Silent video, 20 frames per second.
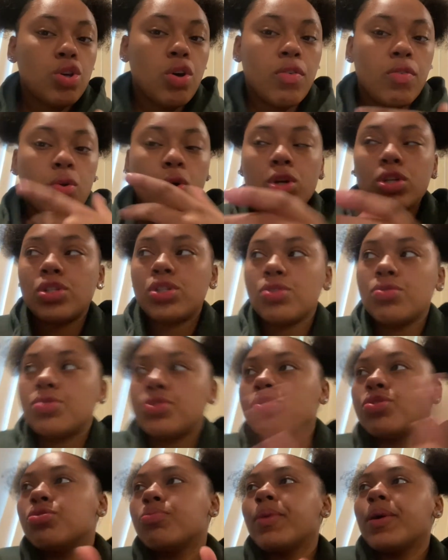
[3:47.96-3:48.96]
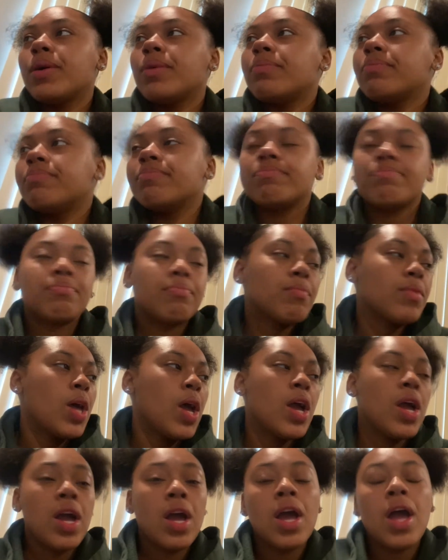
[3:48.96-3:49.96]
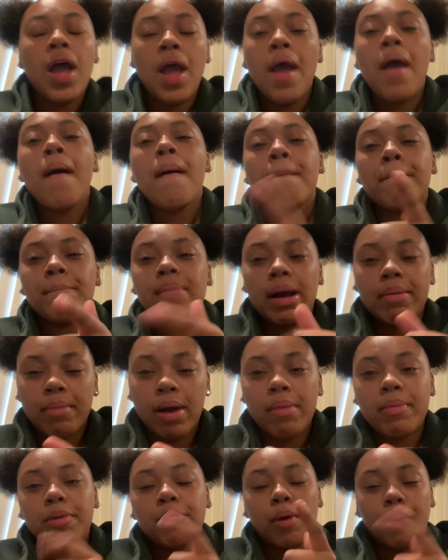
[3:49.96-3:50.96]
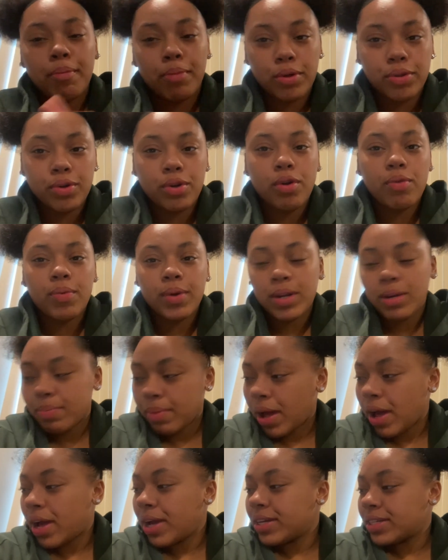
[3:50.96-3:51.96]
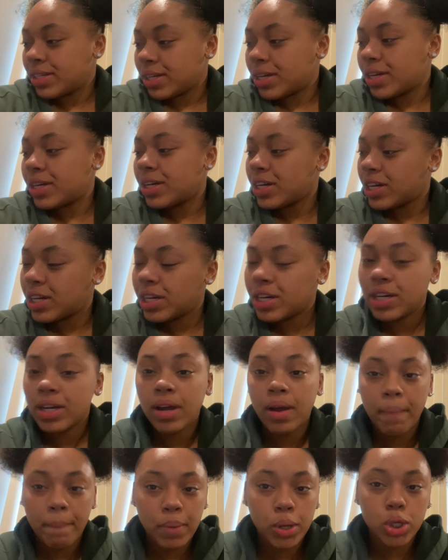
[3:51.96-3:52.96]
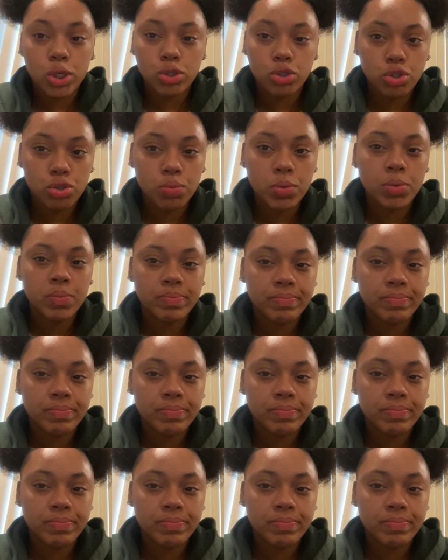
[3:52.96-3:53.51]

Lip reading: So, of course, YouTube, my mom and my brother are running behind, per usual.